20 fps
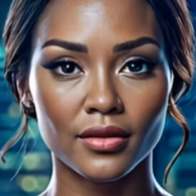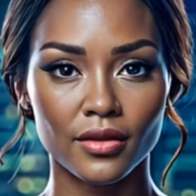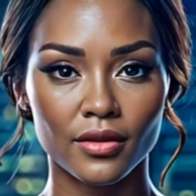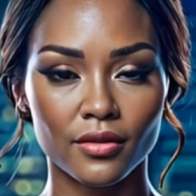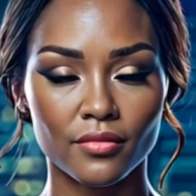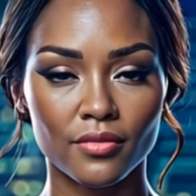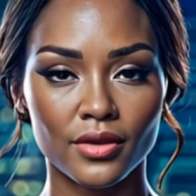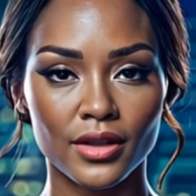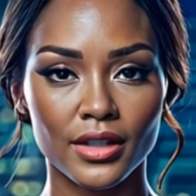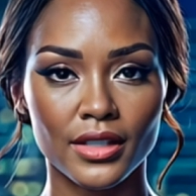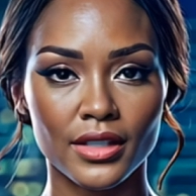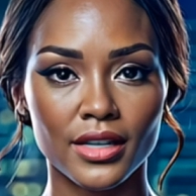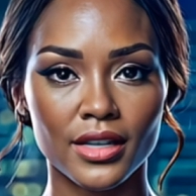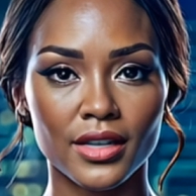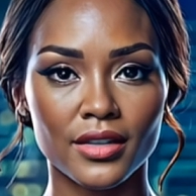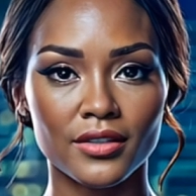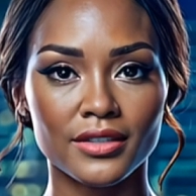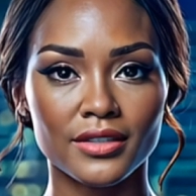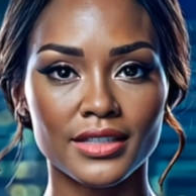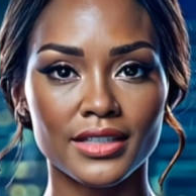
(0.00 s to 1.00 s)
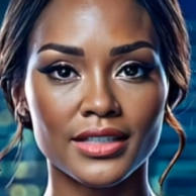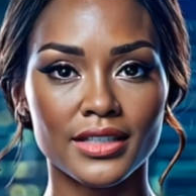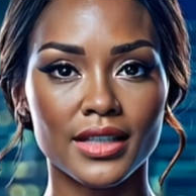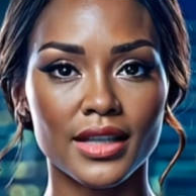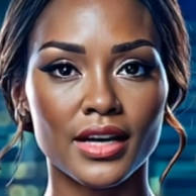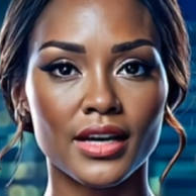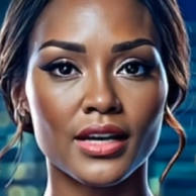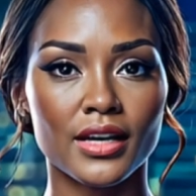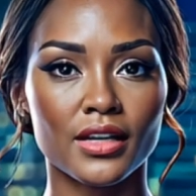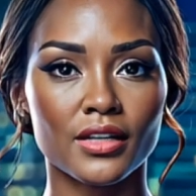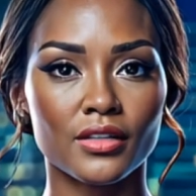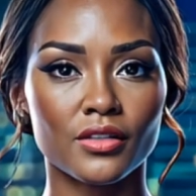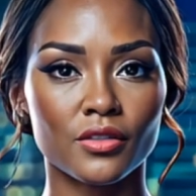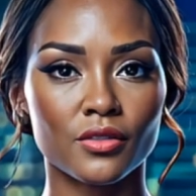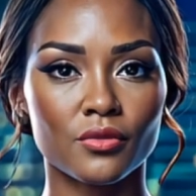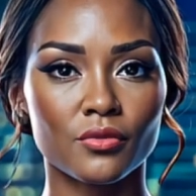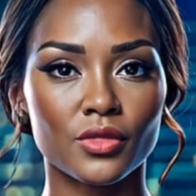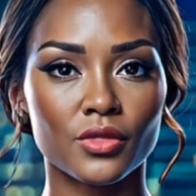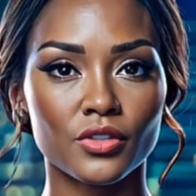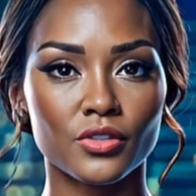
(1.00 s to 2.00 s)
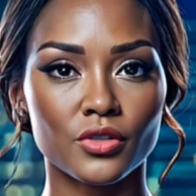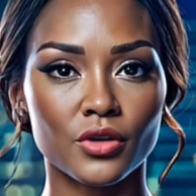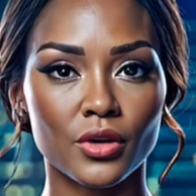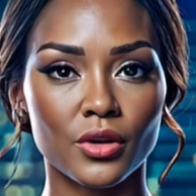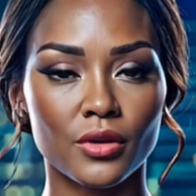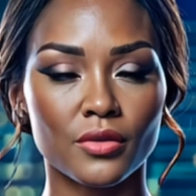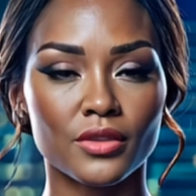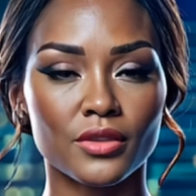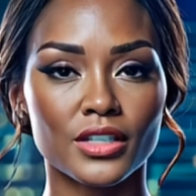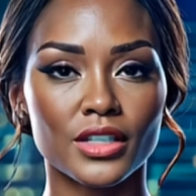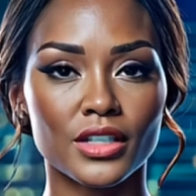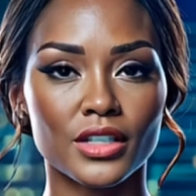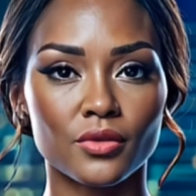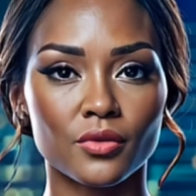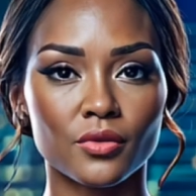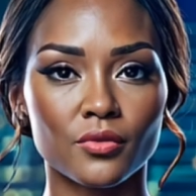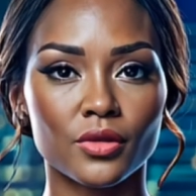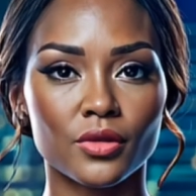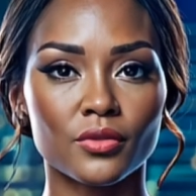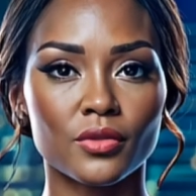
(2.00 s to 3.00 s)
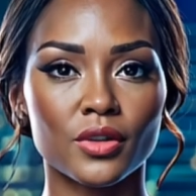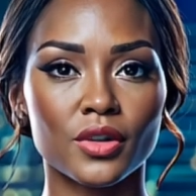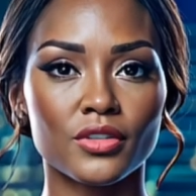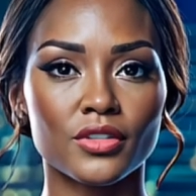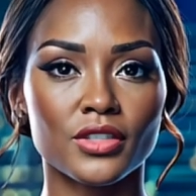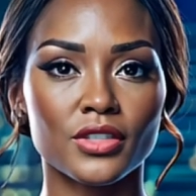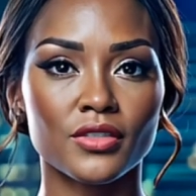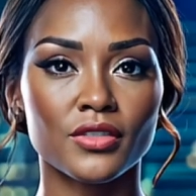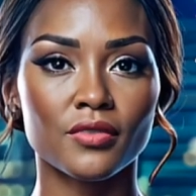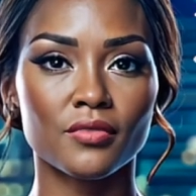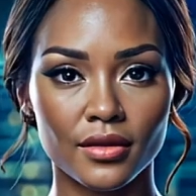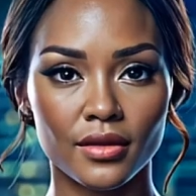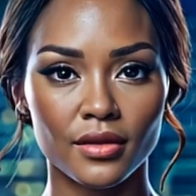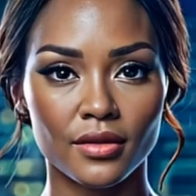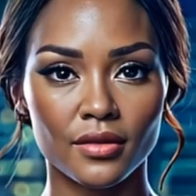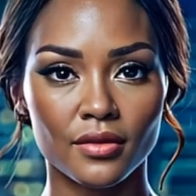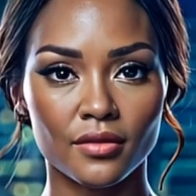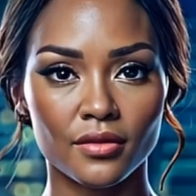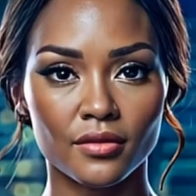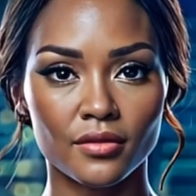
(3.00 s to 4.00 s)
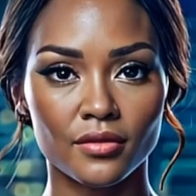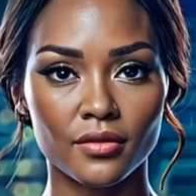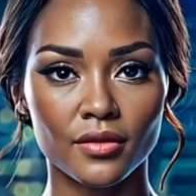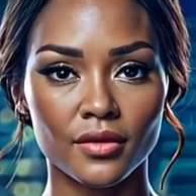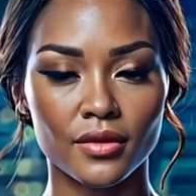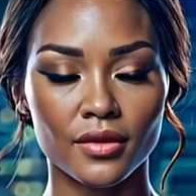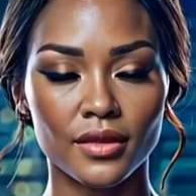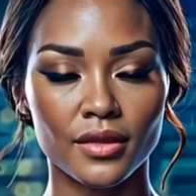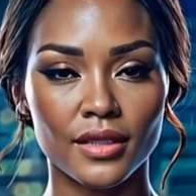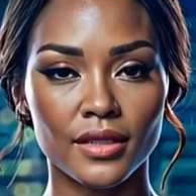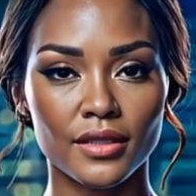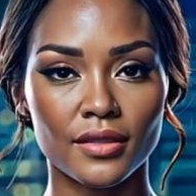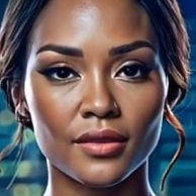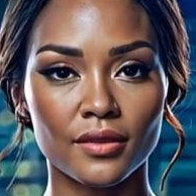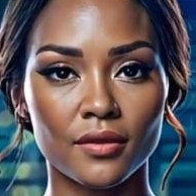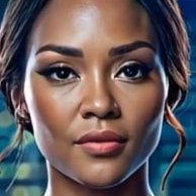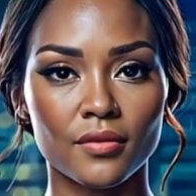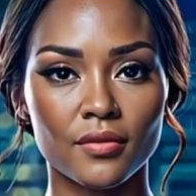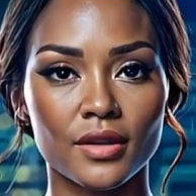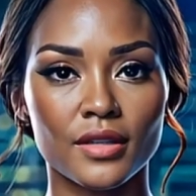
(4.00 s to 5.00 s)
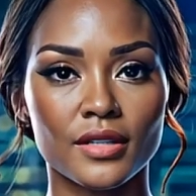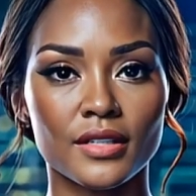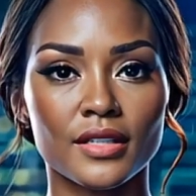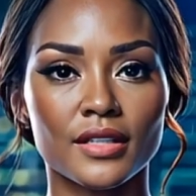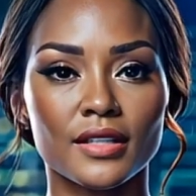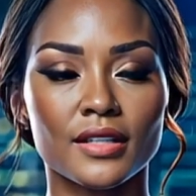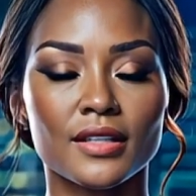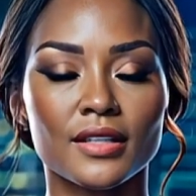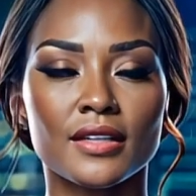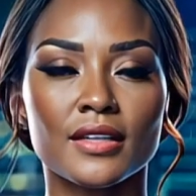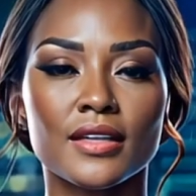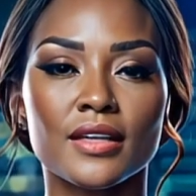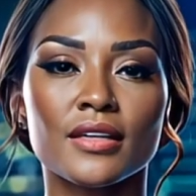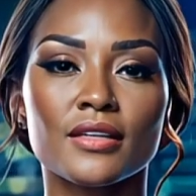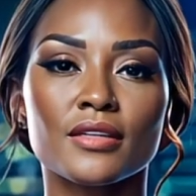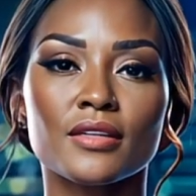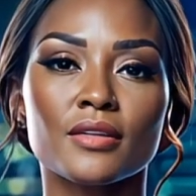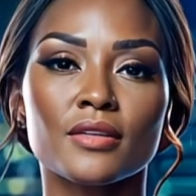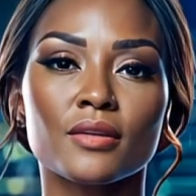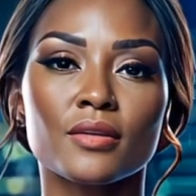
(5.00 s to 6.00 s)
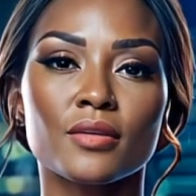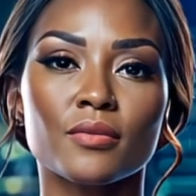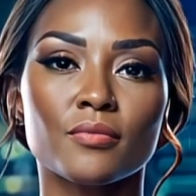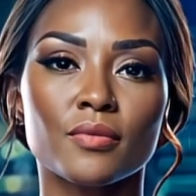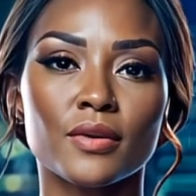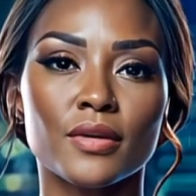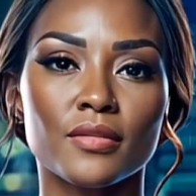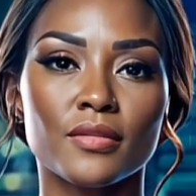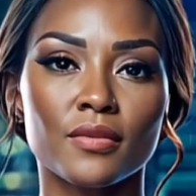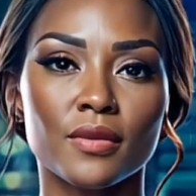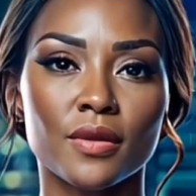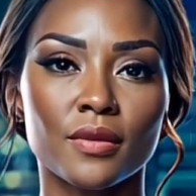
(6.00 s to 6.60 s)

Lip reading: Good day and welcome to X News Channel. I'm Stephanie Anamu, bringing you today's top story from Nigeria, where